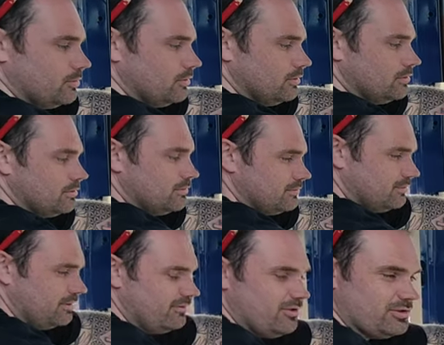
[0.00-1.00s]
But
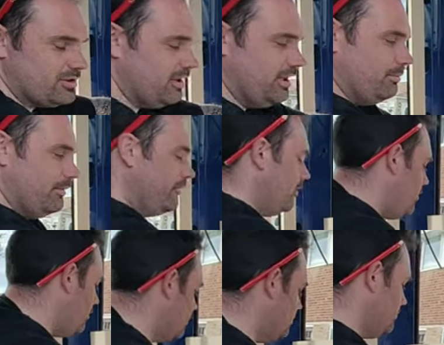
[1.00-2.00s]
You've all seen it
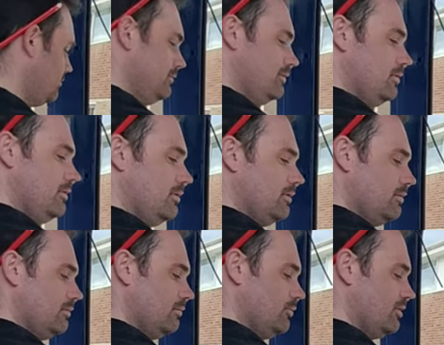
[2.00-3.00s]
before,
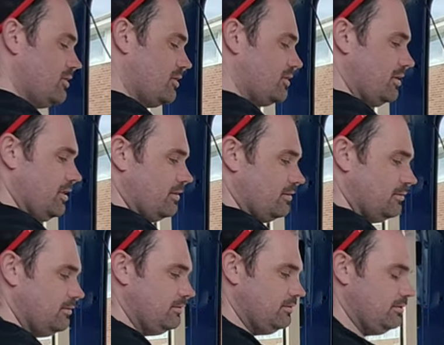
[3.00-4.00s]
it's just a
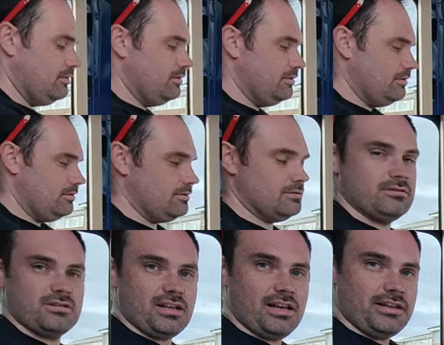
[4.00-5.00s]

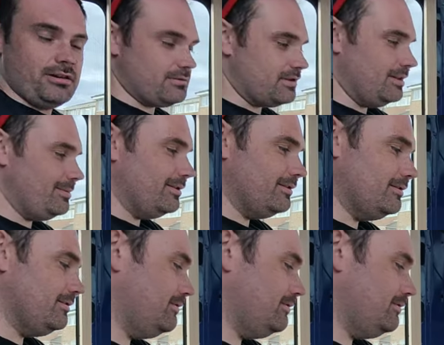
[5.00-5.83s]
sliding out table.